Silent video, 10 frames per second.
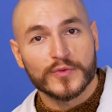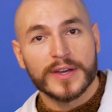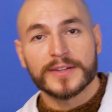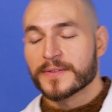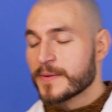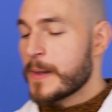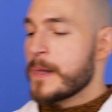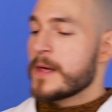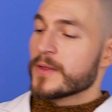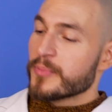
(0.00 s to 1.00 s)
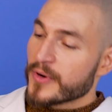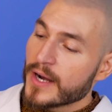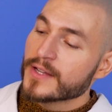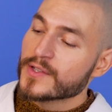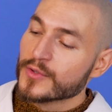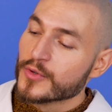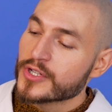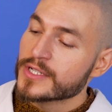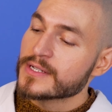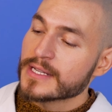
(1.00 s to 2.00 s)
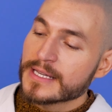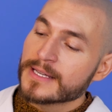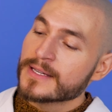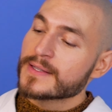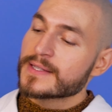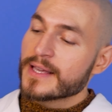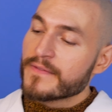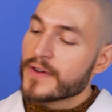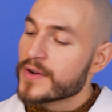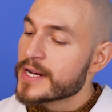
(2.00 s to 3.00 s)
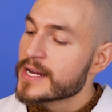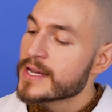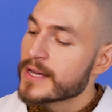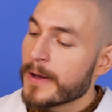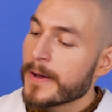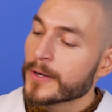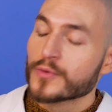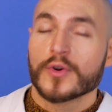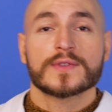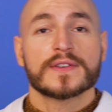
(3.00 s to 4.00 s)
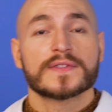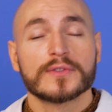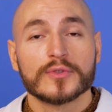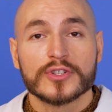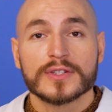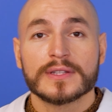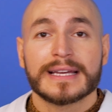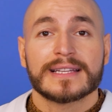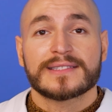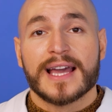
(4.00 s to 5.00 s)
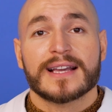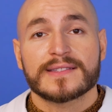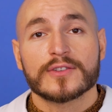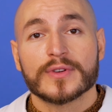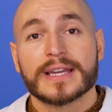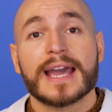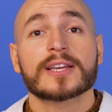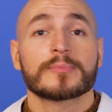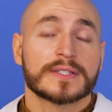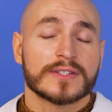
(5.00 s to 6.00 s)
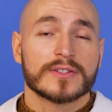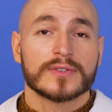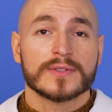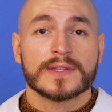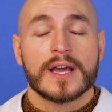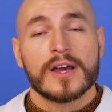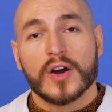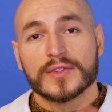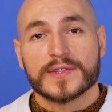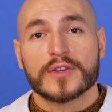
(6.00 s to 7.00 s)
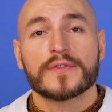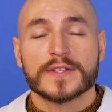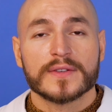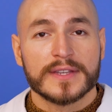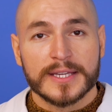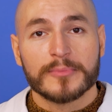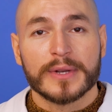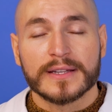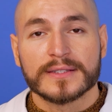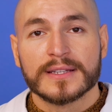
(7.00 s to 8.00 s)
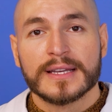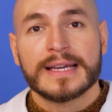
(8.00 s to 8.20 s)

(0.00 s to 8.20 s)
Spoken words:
right? The Piranha solution is a very corrosive solution that attacks the organic materials on the surface of the implant.